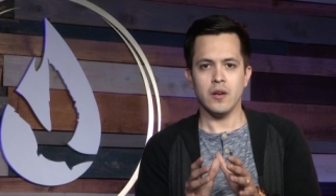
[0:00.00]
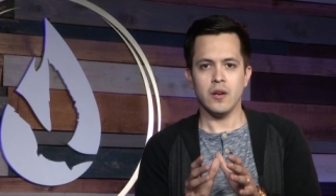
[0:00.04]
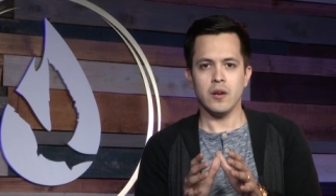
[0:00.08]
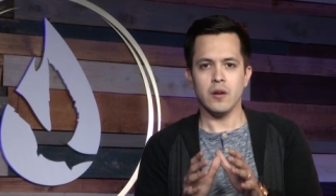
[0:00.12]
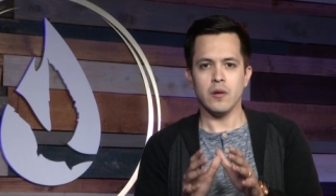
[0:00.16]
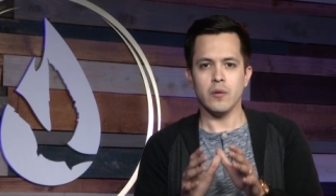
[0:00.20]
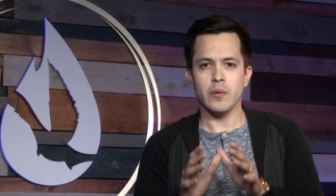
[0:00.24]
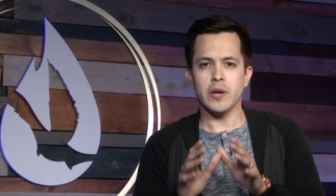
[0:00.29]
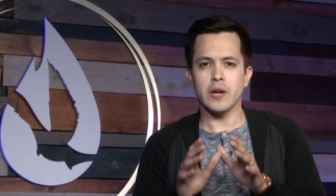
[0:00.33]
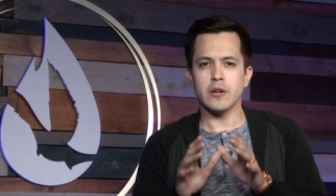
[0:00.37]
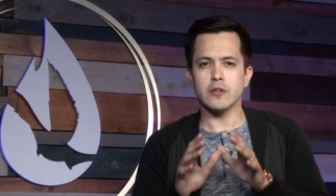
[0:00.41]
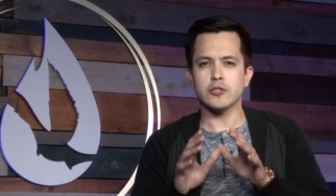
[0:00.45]

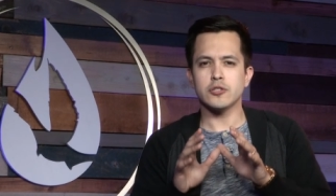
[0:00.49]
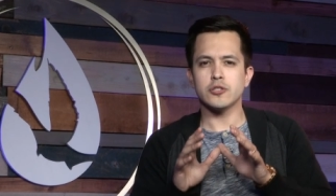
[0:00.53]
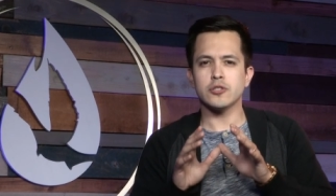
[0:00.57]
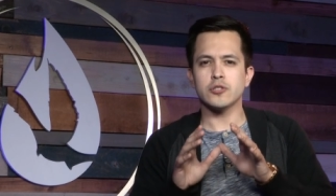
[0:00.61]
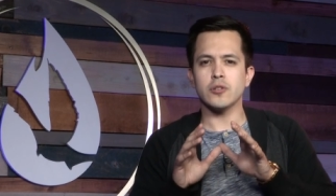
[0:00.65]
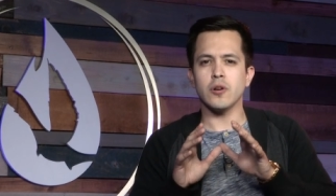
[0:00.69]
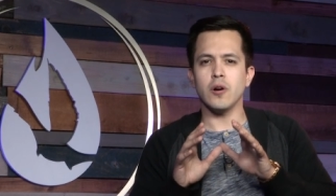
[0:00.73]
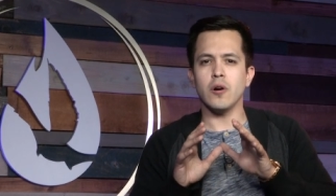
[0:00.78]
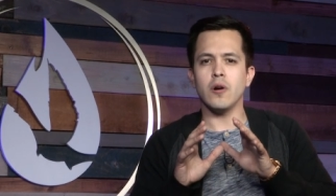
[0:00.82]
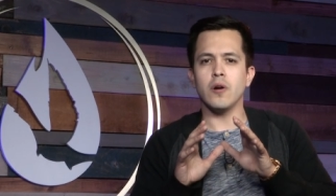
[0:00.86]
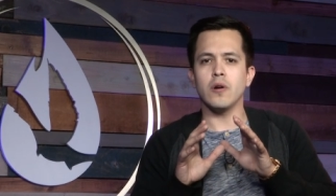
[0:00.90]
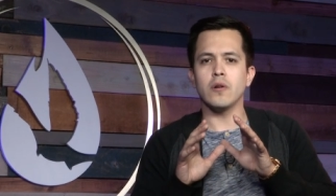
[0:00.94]
We are
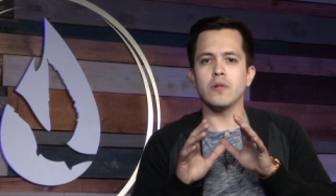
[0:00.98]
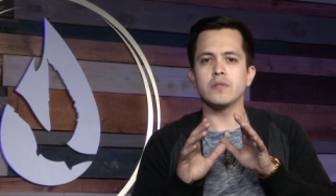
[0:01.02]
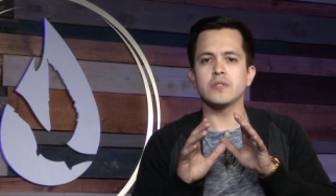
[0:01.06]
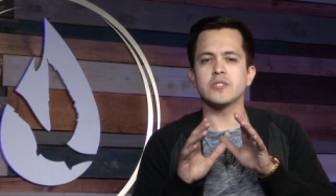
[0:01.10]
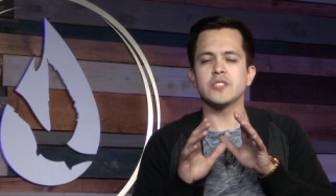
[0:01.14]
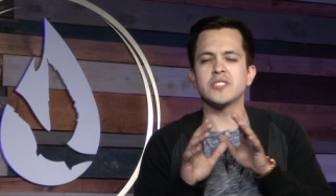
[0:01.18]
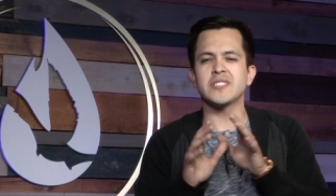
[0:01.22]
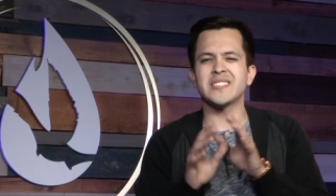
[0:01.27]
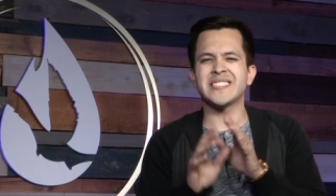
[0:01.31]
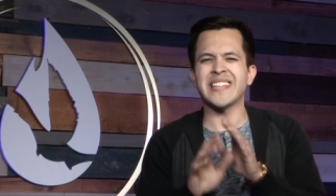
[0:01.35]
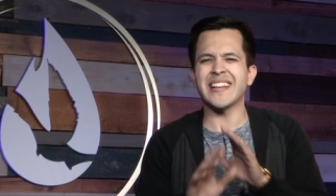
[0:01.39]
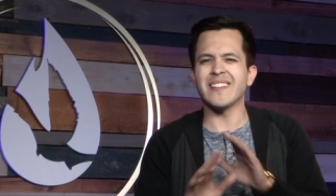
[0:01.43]
so
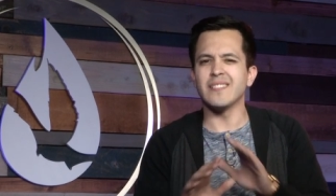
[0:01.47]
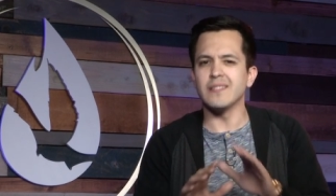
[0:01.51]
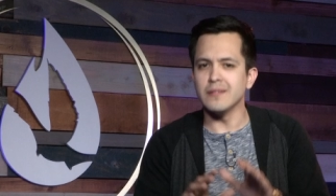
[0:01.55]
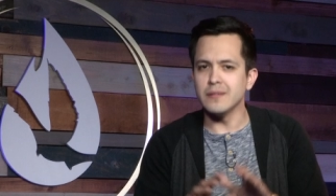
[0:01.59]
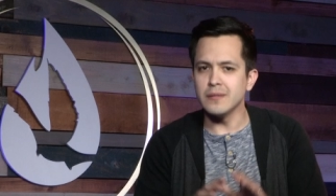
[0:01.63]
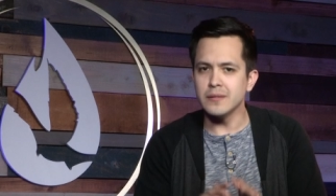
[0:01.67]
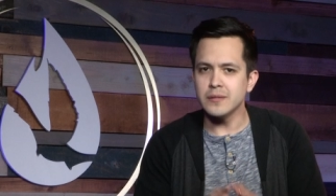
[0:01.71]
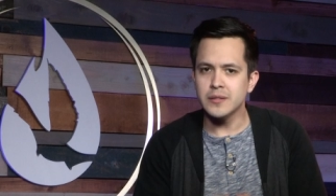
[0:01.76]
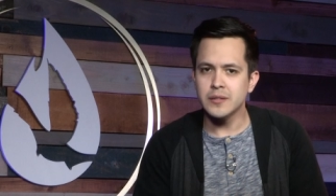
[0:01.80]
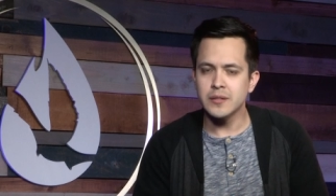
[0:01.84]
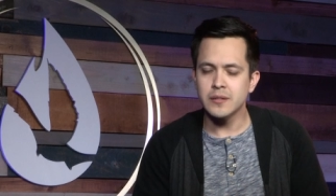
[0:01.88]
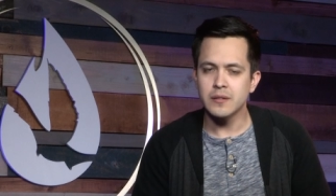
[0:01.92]

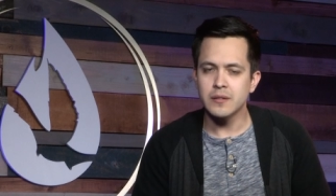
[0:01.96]
settled